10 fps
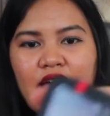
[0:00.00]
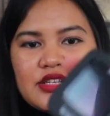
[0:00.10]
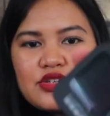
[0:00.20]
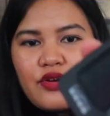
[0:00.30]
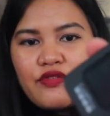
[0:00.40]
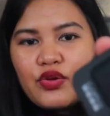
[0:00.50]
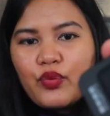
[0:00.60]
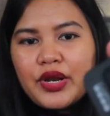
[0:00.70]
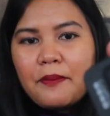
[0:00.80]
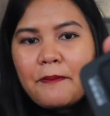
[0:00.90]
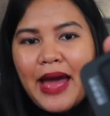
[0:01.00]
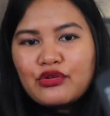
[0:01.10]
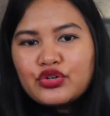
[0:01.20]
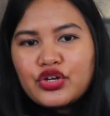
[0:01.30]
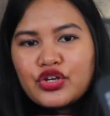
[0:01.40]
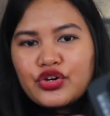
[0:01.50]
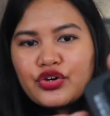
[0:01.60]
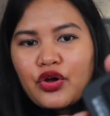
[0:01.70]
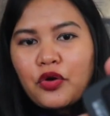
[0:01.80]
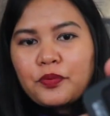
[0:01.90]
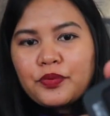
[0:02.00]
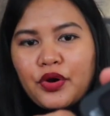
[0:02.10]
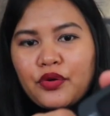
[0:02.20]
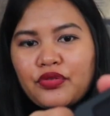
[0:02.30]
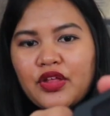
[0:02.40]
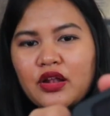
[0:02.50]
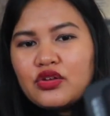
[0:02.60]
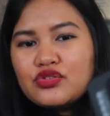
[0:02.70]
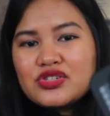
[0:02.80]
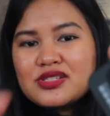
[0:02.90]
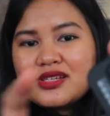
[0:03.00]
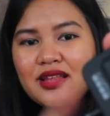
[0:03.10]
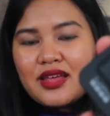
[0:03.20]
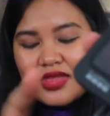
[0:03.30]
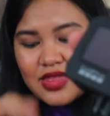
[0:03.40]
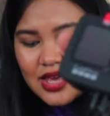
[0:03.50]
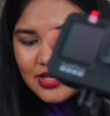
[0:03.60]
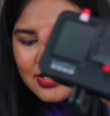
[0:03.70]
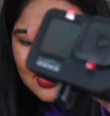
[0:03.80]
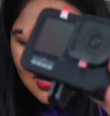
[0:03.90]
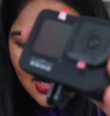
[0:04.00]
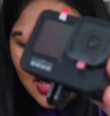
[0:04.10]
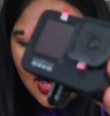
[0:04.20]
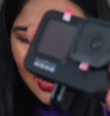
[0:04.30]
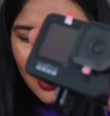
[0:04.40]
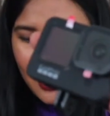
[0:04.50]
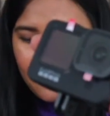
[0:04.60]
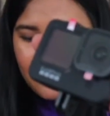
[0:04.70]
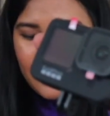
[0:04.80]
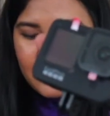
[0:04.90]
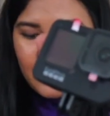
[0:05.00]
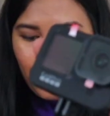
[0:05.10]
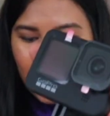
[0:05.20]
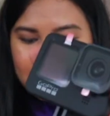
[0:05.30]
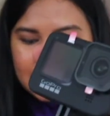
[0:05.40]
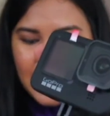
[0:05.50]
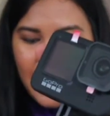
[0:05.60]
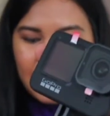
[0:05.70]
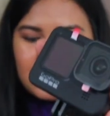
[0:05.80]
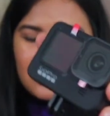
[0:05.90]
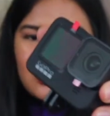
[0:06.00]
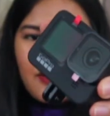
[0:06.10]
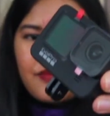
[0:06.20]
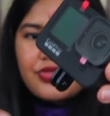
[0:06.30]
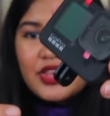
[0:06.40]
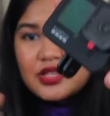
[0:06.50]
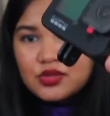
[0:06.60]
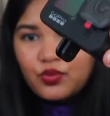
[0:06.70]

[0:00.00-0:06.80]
So if you want to mount your GoPro, then you just click this and then you attach this